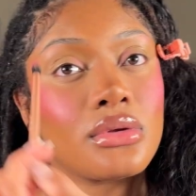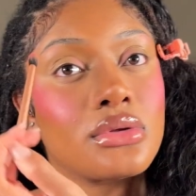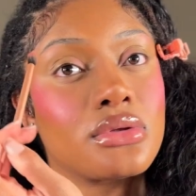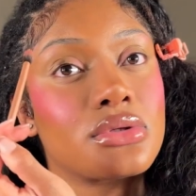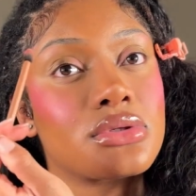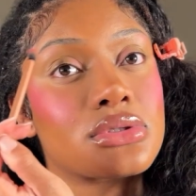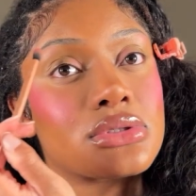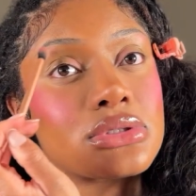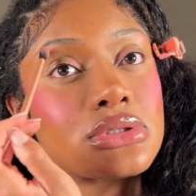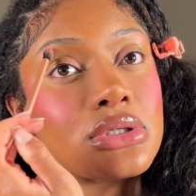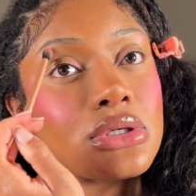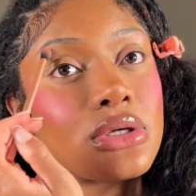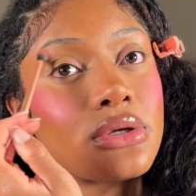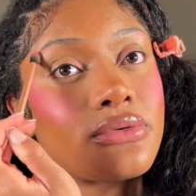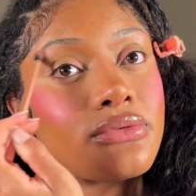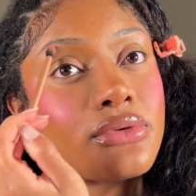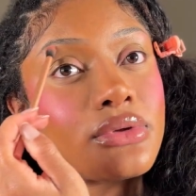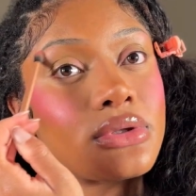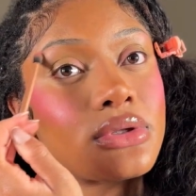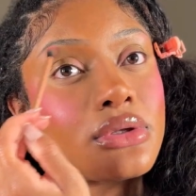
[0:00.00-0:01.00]
Just to give
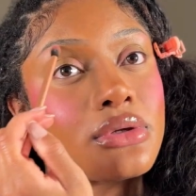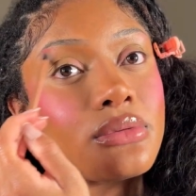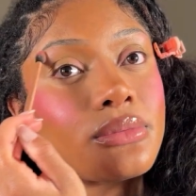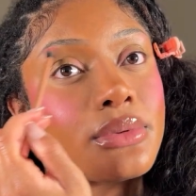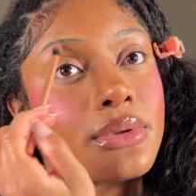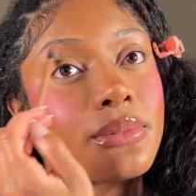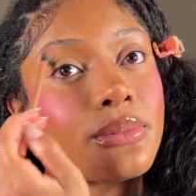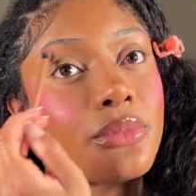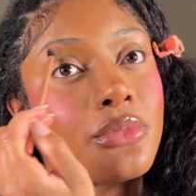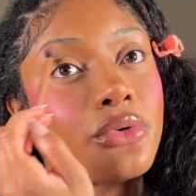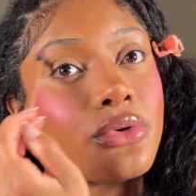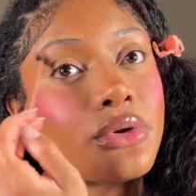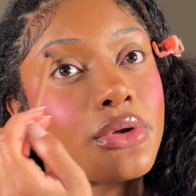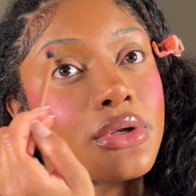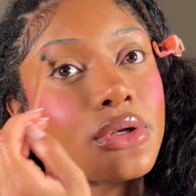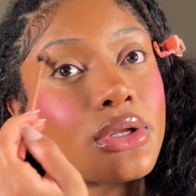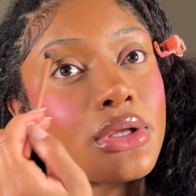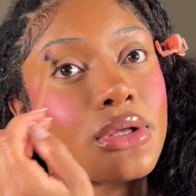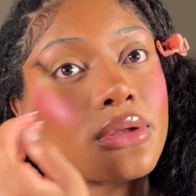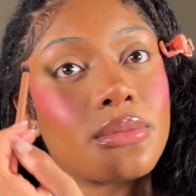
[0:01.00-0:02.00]
a little bit more
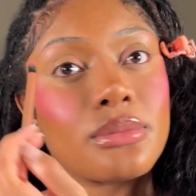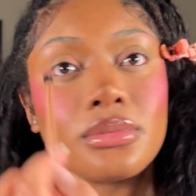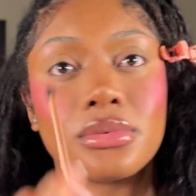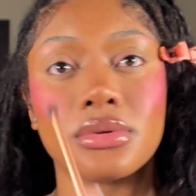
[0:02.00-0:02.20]
depth.